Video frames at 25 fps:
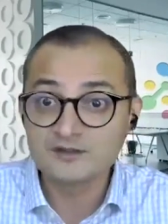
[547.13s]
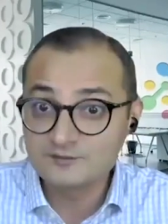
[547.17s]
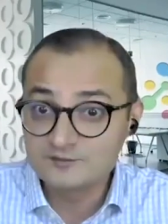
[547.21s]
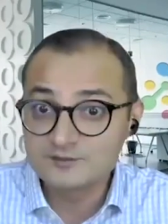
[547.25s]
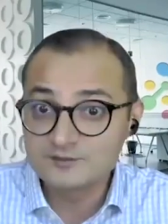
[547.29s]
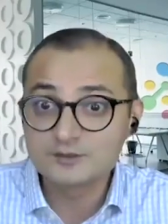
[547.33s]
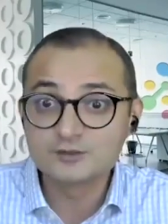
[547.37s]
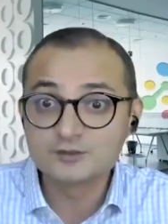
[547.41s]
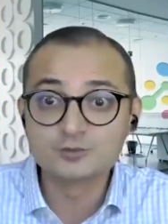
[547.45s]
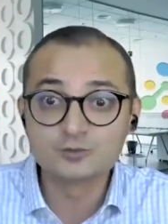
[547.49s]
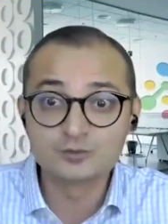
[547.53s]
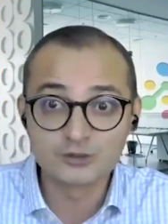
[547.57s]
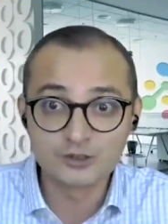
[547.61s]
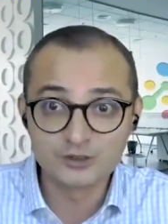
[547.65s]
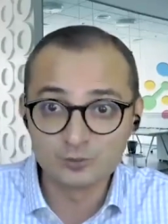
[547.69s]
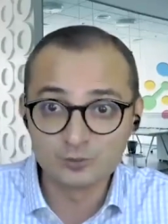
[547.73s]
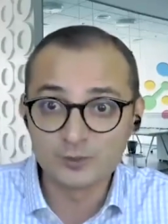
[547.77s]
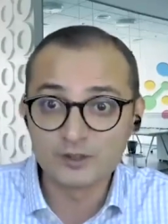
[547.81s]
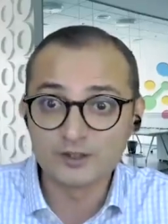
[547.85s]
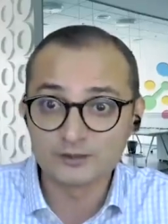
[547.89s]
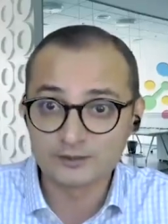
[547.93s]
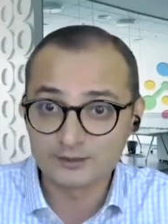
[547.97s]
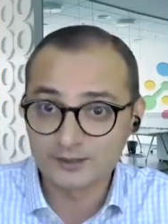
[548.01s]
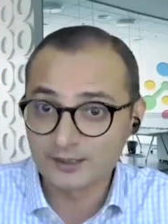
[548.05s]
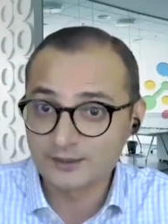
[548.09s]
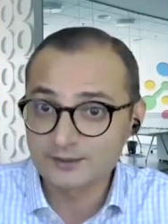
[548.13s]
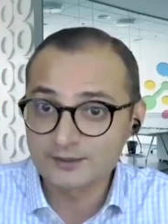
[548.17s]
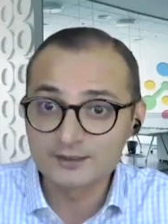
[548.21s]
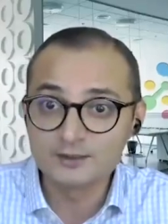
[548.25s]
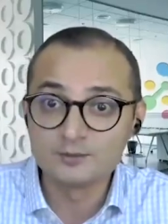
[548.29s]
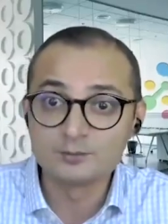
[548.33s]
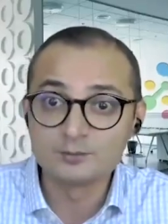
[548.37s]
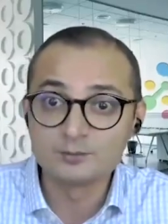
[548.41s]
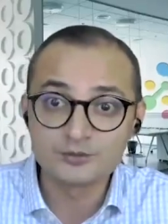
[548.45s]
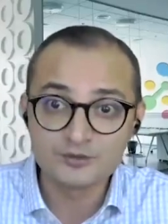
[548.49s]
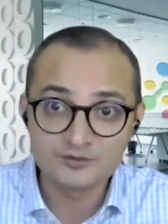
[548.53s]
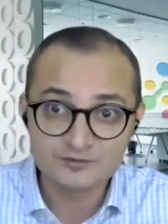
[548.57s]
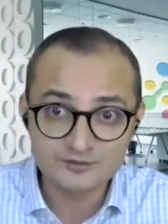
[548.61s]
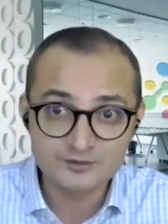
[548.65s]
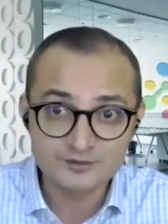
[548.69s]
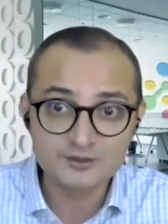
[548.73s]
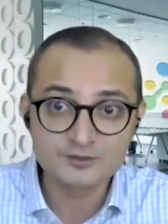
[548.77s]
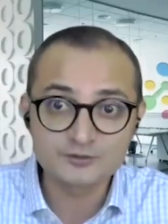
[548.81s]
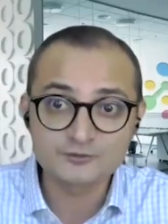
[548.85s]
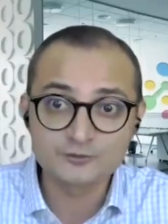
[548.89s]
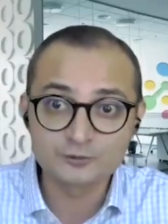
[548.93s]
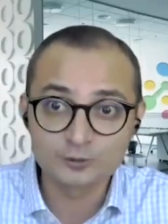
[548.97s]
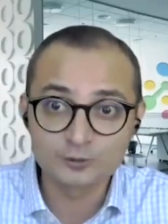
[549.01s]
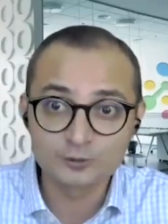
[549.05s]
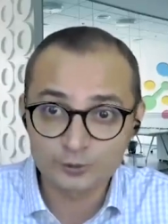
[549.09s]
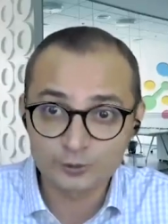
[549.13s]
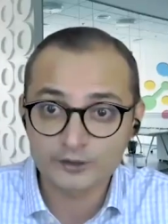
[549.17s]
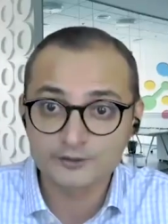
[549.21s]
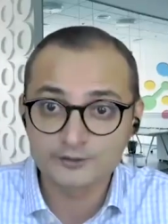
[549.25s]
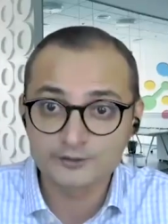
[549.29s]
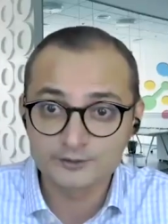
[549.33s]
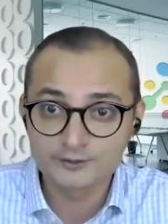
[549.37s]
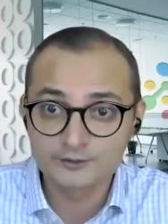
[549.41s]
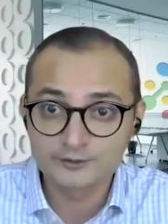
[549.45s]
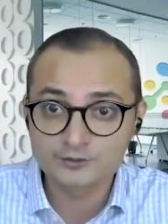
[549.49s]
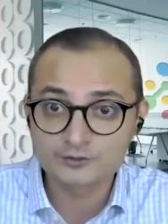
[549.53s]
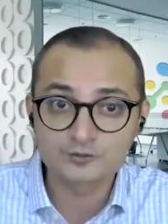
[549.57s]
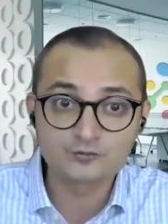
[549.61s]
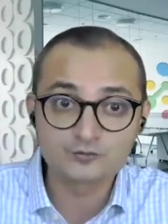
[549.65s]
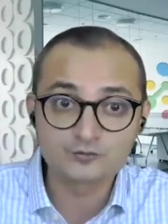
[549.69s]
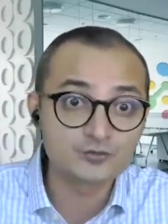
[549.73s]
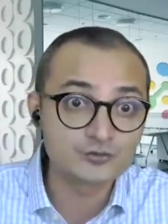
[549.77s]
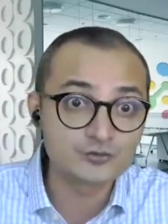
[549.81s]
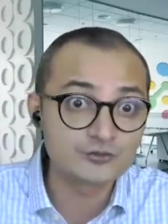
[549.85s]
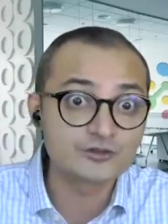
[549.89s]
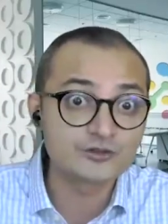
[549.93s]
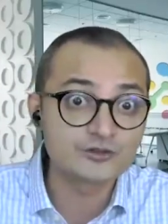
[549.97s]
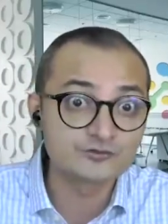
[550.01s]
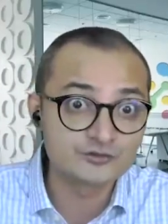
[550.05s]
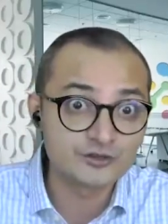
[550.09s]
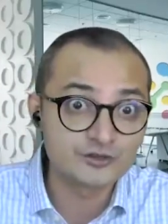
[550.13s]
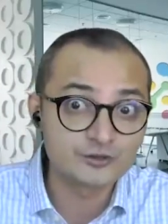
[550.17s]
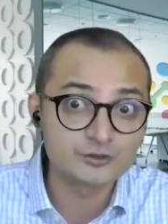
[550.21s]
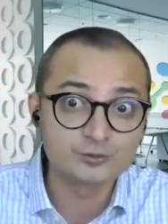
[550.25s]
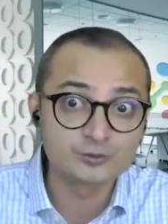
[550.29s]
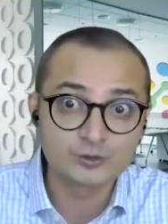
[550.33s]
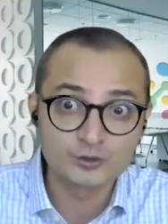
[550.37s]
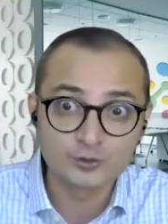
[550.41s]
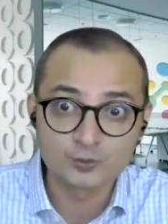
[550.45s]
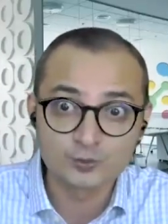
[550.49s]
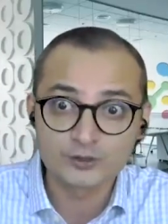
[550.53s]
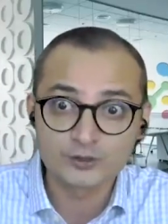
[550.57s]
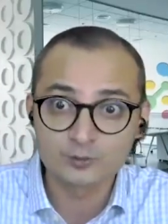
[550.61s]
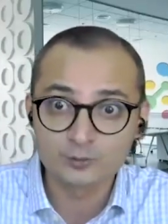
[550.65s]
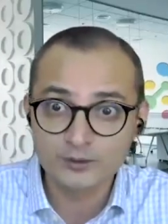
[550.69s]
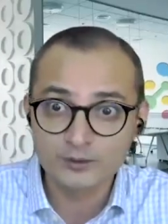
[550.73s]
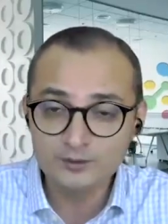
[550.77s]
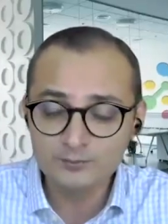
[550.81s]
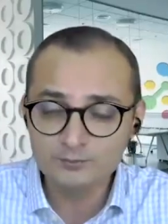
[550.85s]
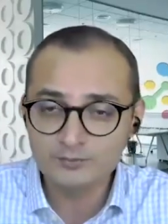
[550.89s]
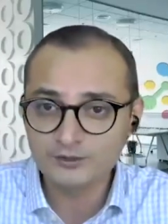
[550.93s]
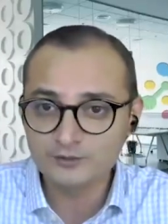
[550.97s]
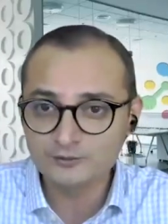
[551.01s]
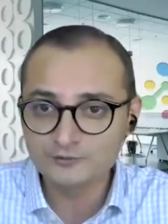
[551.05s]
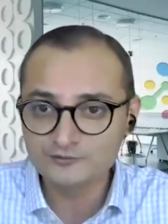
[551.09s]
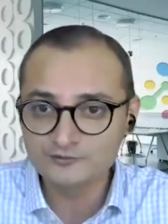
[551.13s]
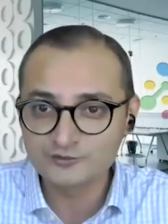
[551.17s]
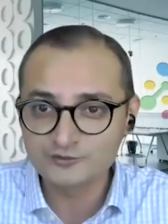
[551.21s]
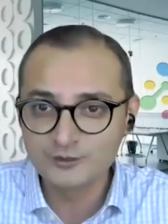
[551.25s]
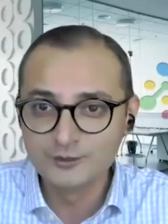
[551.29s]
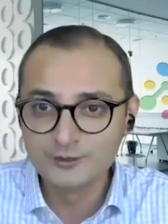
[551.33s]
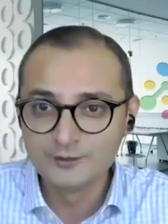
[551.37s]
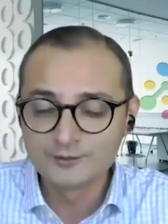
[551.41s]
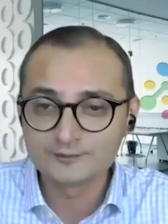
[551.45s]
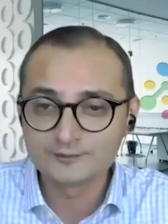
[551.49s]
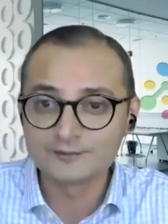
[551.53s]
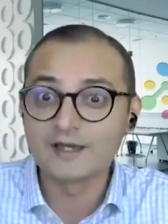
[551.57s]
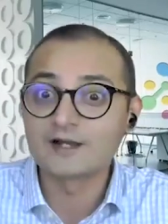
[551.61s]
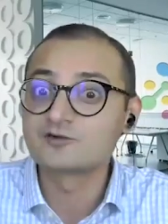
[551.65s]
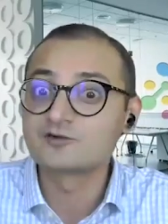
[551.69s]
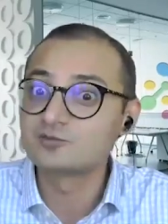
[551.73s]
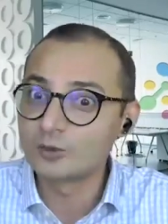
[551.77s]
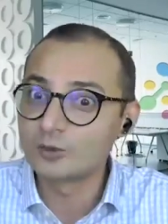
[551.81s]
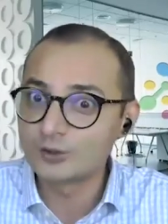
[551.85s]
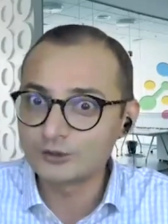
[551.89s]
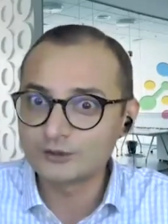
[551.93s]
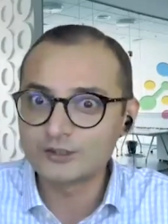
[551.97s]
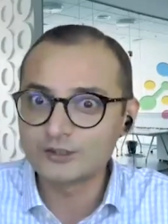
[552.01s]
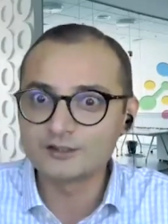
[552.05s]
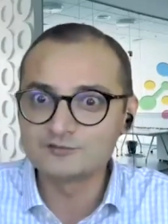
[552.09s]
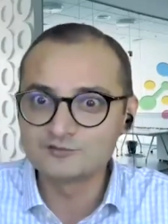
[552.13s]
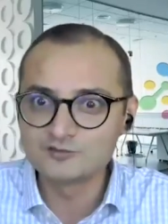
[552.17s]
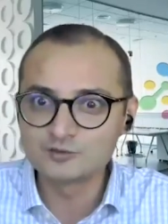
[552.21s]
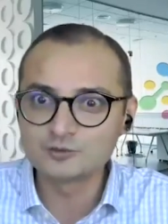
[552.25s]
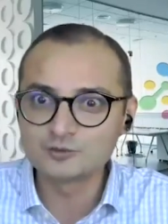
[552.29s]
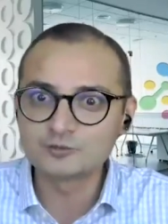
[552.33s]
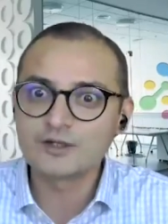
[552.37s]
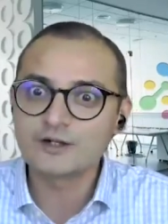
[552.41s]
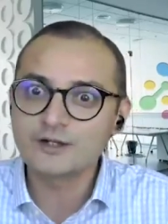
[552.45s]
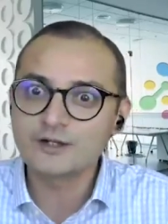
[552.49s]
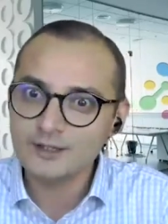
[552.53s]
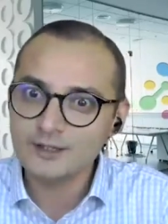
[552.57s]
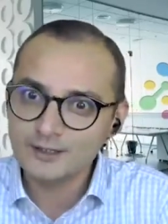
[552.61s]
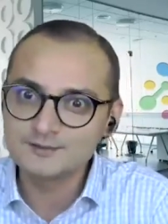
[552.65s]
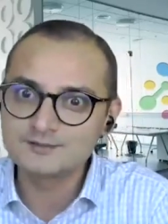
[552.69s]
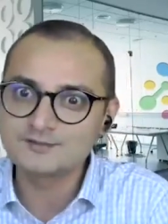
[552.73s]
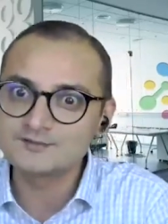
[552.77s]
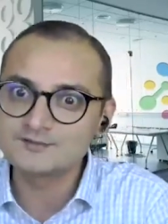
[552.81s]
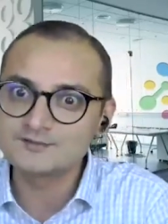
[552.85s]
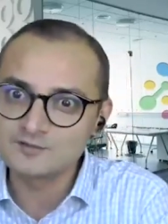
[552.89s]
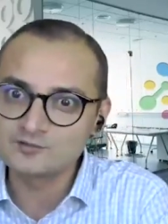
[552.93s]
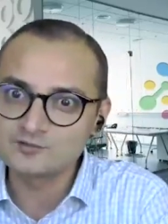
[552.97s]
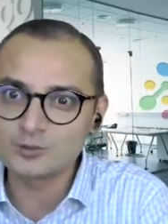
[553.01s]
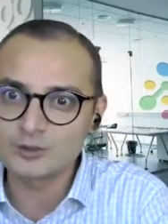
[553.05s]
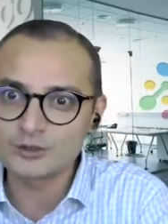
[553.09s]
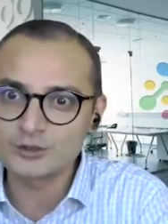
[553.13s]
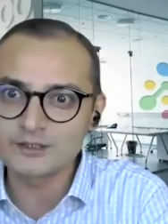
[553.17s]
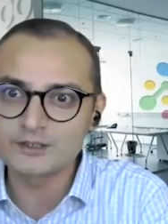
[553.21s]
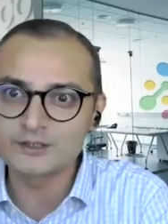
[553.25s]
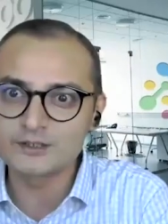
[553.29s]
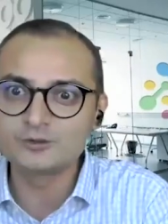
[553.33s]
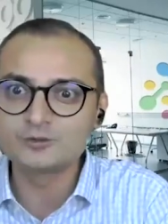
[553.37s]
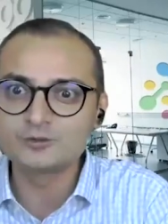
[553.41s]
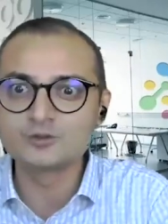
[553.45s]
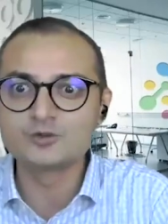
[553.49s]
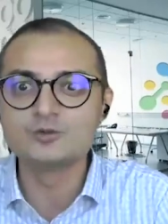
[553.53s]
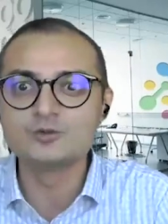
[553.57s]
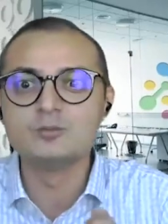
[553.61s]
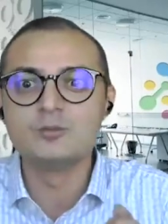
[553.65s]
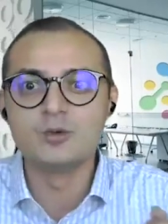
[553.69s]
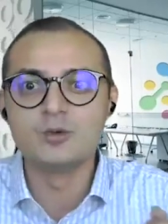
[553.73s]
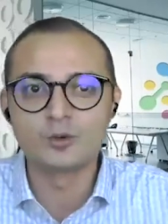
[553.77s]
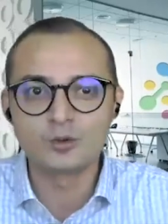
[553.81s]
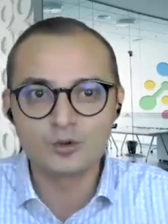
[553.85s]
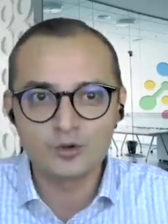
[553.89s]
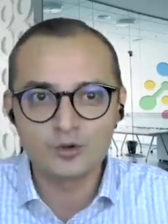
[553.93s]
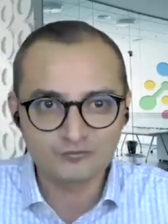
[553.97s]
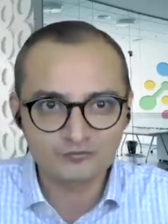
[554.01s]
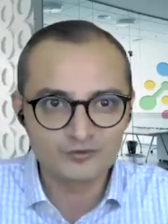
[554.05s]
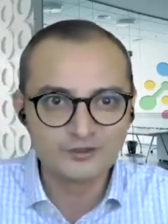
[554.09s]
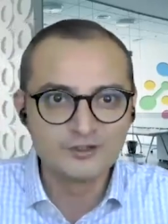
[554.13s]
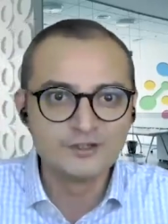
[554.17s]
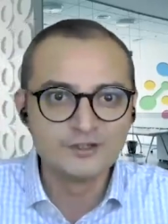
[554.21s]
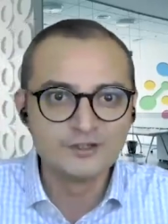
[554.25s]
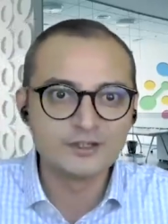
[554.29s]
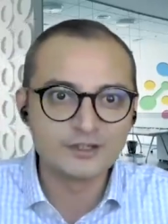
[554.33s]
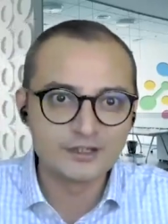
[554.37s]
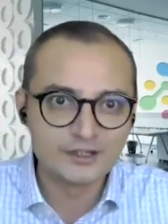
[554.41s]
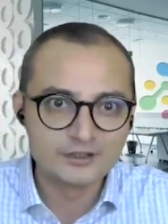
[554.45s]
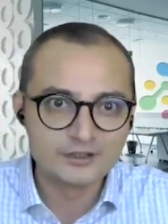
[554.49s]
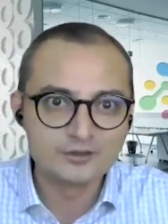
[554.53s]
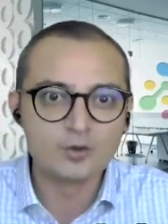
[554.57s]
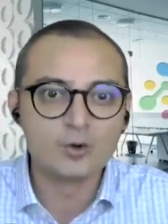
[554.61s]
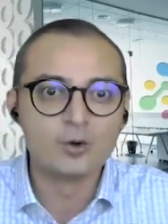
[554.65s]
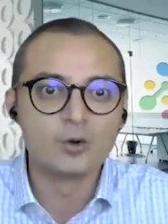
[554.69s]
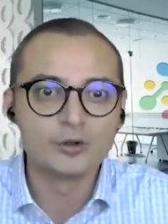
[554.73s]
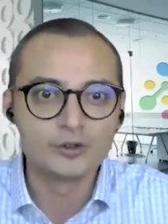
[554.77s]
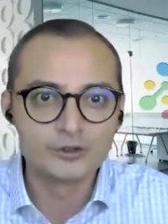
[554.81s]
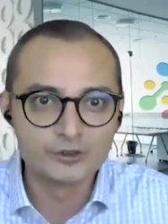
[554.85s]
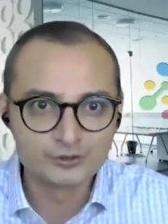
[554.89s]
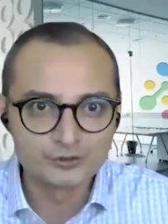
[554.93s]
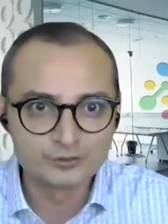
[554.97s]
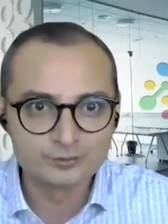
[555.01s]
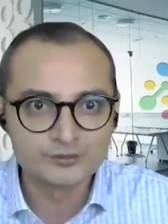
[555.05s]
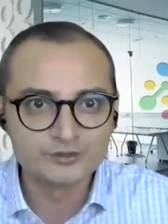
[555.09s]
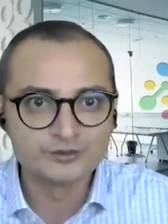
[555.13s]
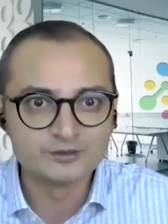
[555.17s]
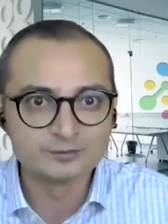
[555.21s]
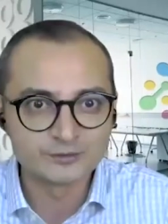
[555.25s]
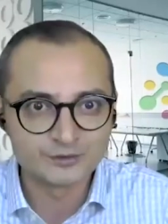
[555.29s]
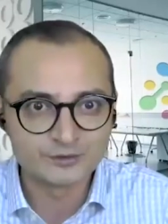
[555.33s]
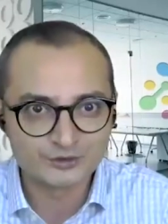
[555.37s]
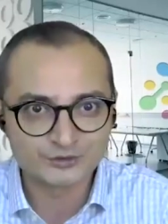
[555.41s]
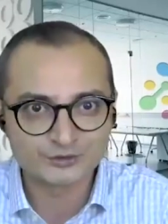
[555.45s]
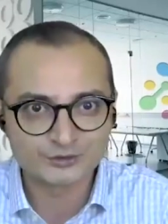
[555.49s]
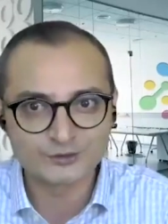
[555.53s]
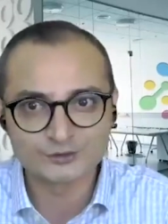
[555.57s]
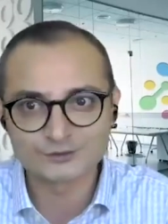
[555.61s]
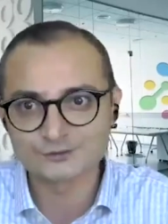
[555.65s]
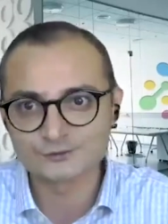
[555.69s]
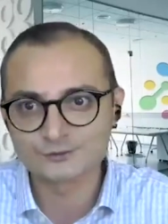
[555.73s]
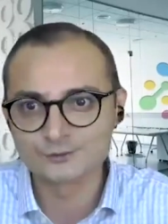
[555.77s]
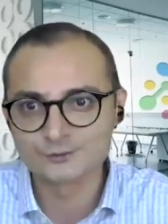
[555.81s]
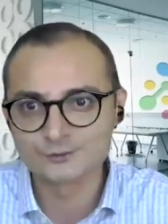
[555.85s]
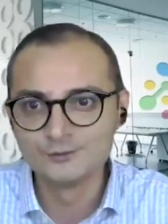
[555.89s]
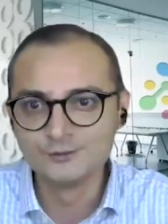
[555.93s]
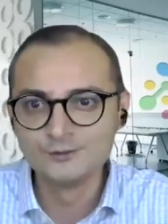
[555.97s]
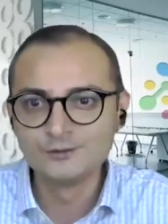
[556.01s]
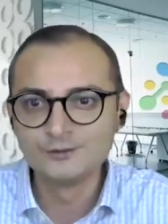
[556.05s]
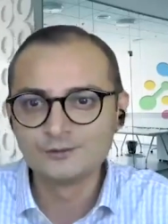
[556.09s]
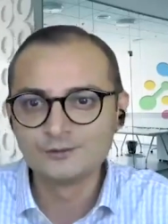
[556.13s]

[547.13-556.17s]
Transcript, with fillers: things that you did well, getting appreciation or recognition for things that you are doing well, because that's what tells you that, hey, this is what I need to do more of in order to be appreciated.